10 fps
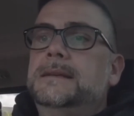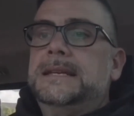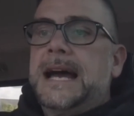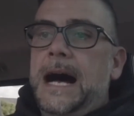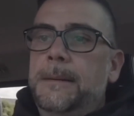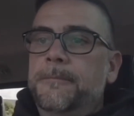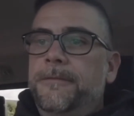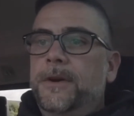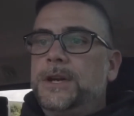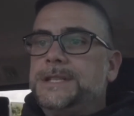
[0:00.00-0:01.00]

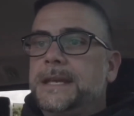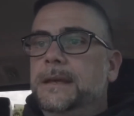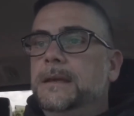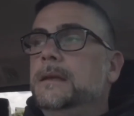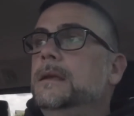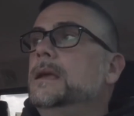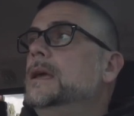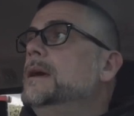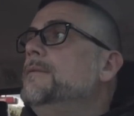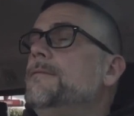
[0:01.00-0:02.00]
comfort
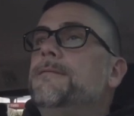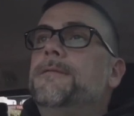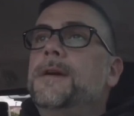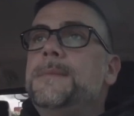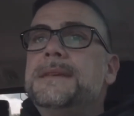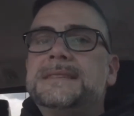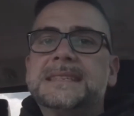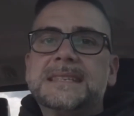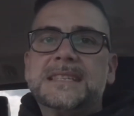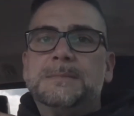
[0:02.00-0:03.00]
from the
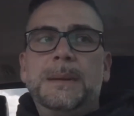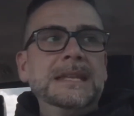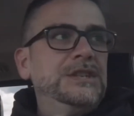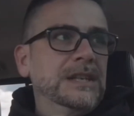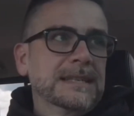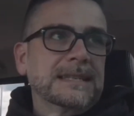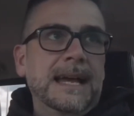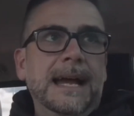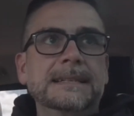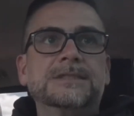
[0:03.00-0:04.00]
suspension
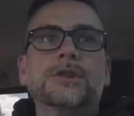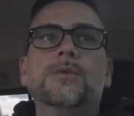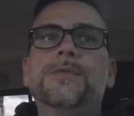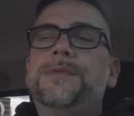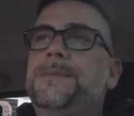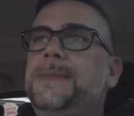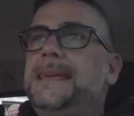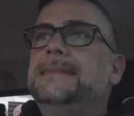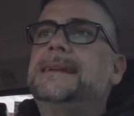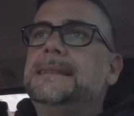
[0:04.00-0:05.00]
side. So the
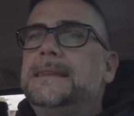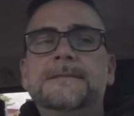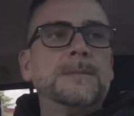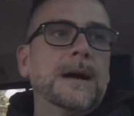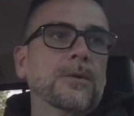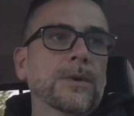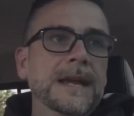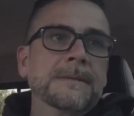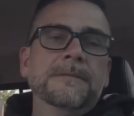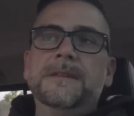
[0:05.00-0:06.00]
thing that I love about
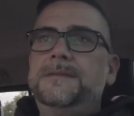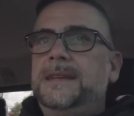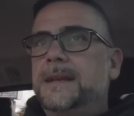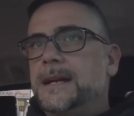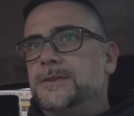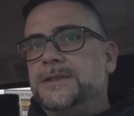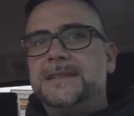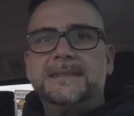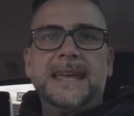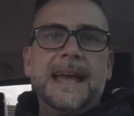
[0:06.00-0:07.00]
Ram 1500s
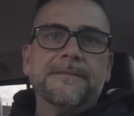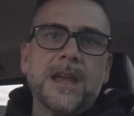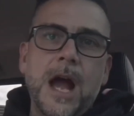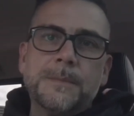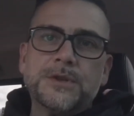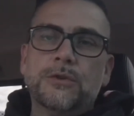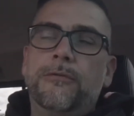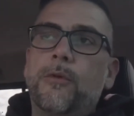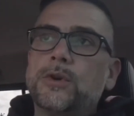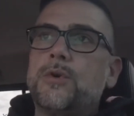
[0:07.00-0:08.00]
is they have the optional
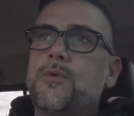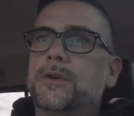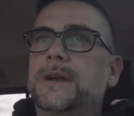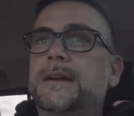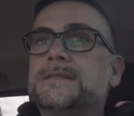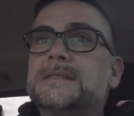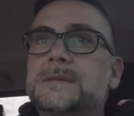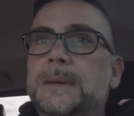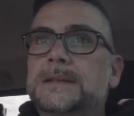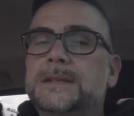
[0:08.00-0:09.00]
4-corner air
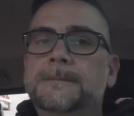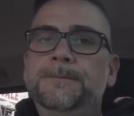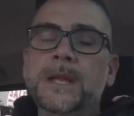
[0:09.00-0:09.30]
suspension.